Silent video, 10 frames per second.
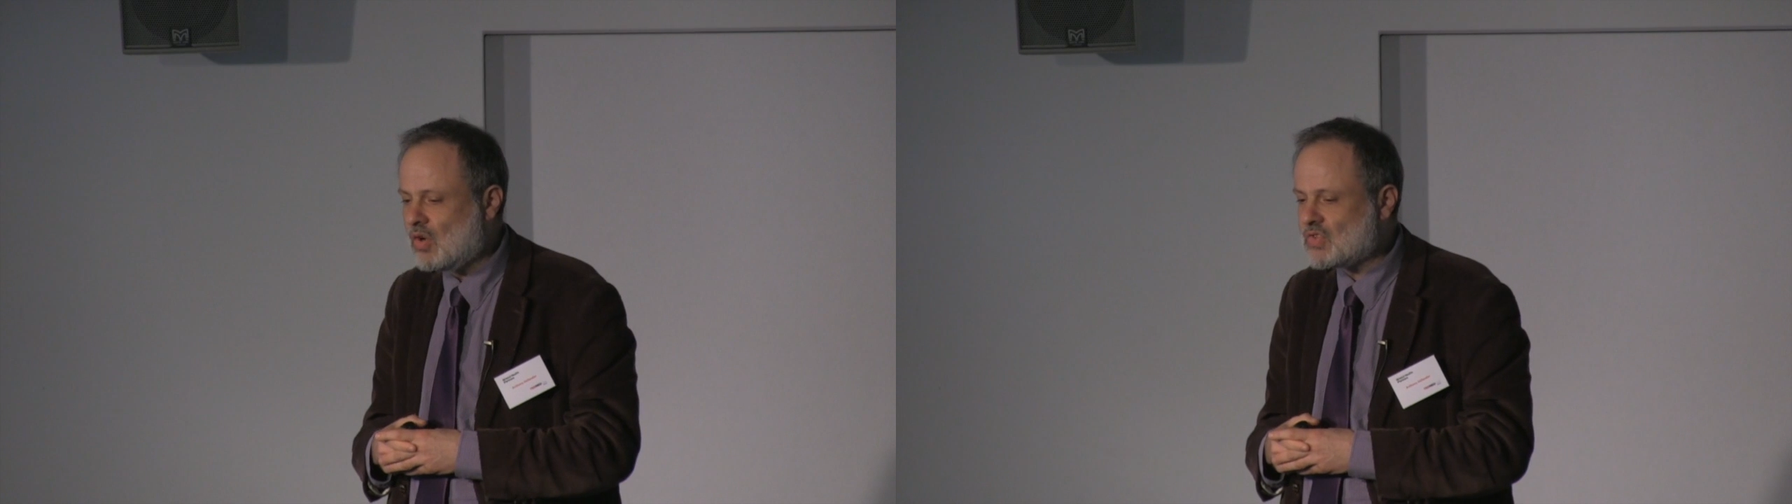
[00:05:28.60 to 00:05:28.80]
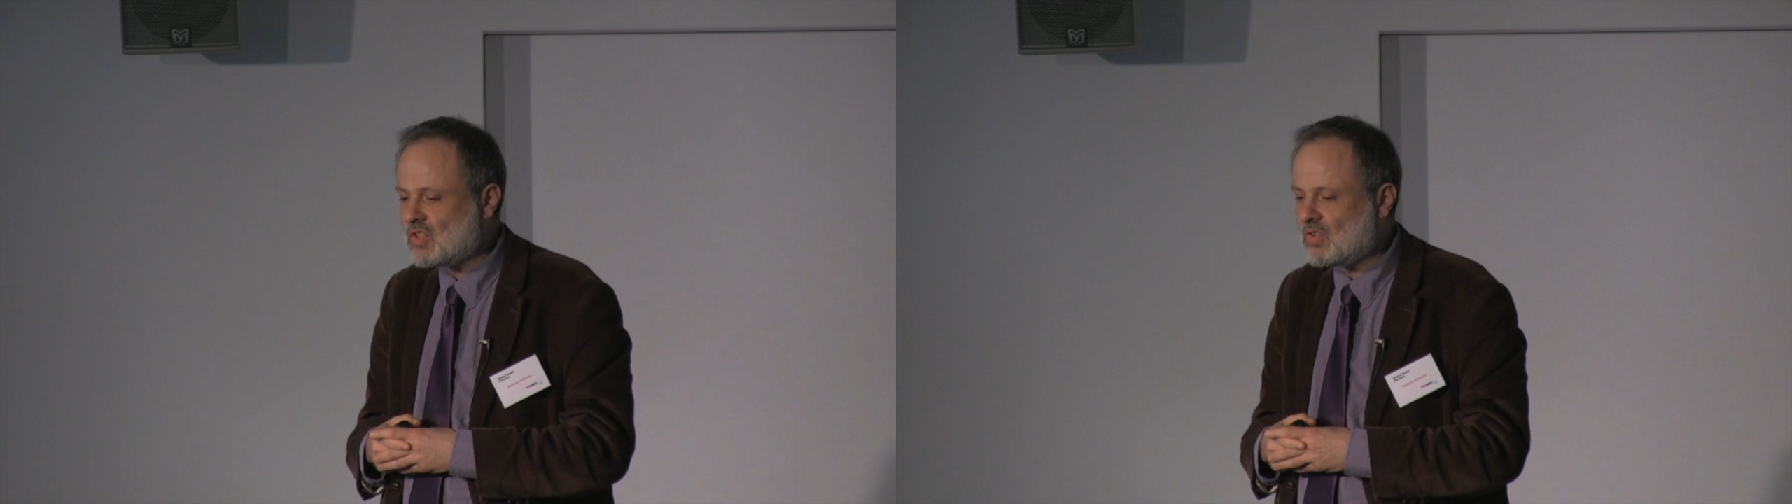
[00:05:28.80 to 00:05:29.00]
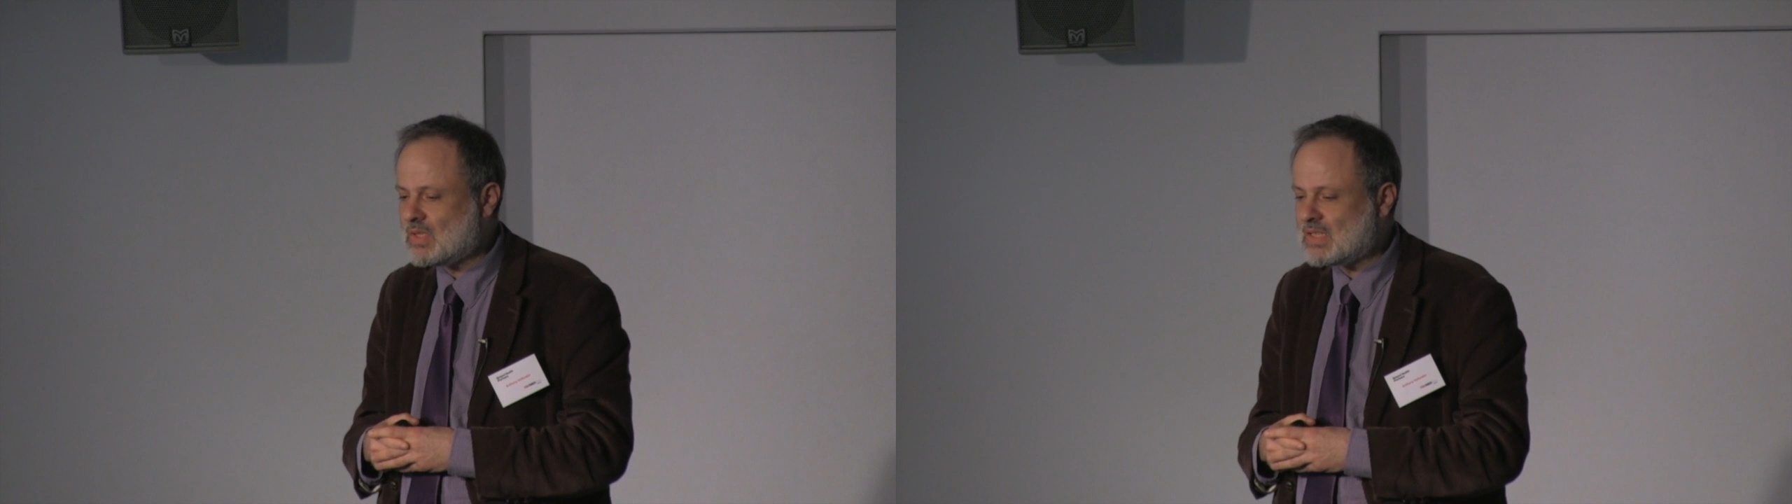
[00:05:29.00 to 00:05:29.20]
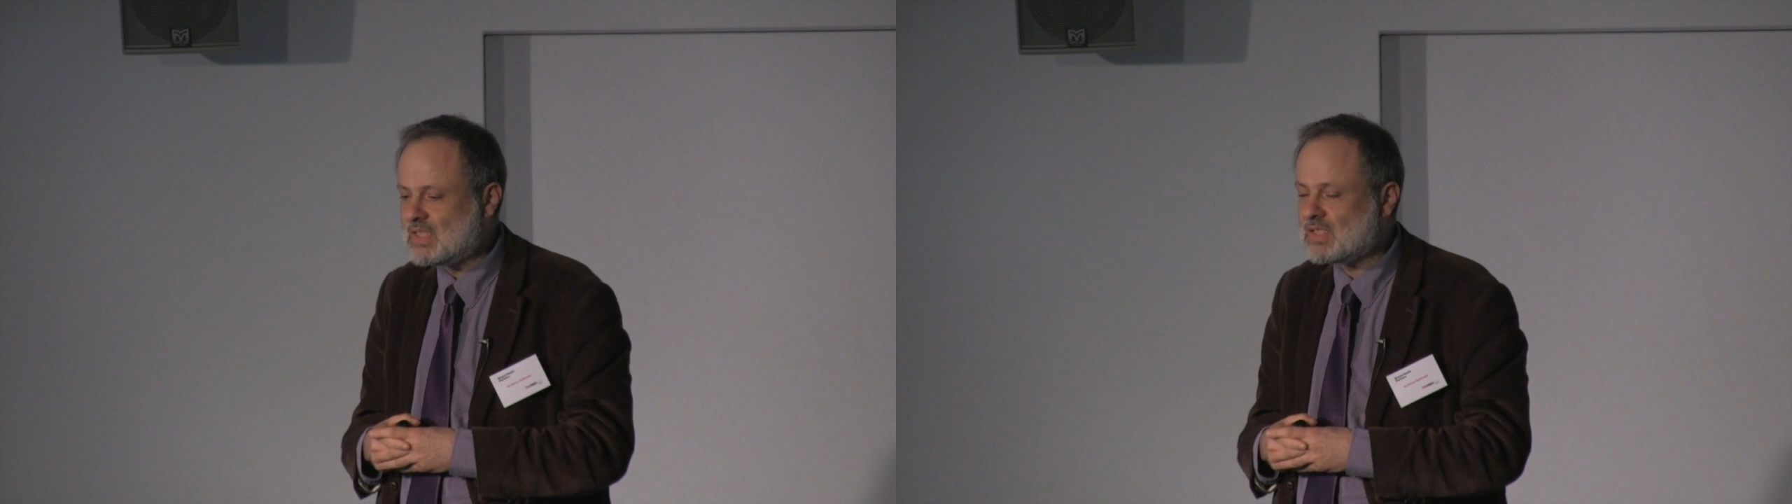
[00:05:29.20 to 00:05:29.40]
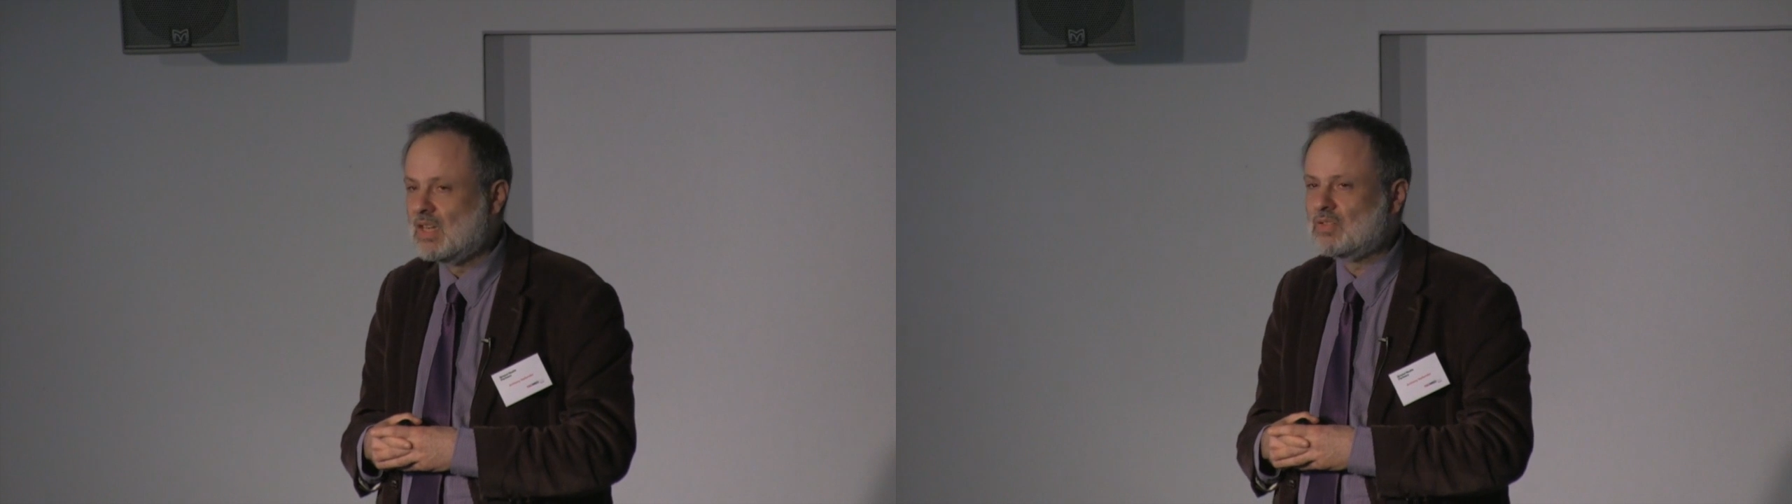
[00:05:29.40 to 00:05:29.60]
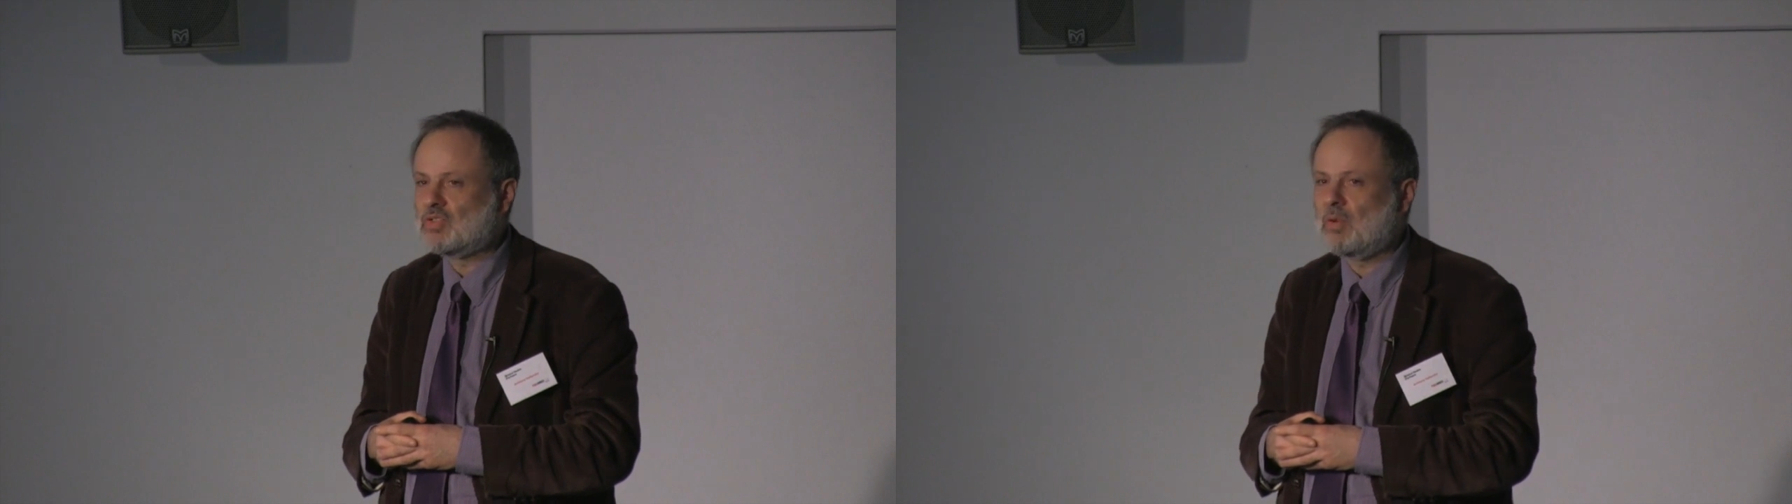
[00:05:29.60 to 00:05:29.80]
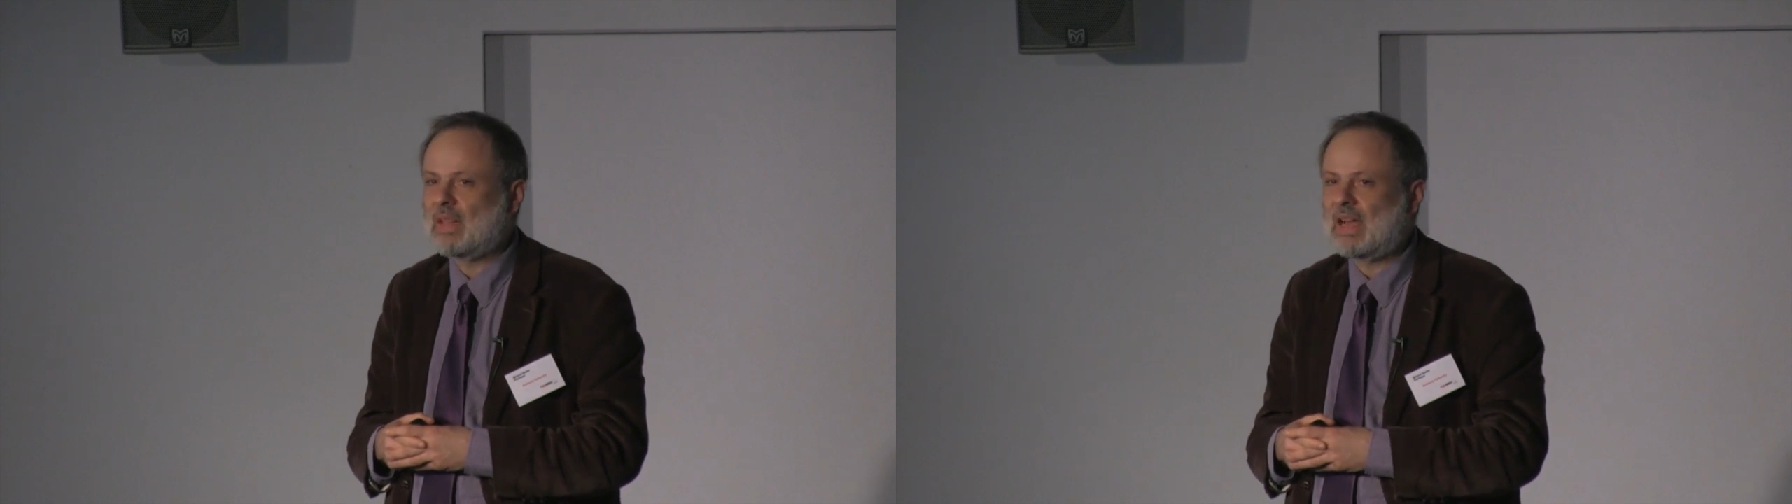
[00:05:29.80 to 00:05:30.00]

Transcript: consequences from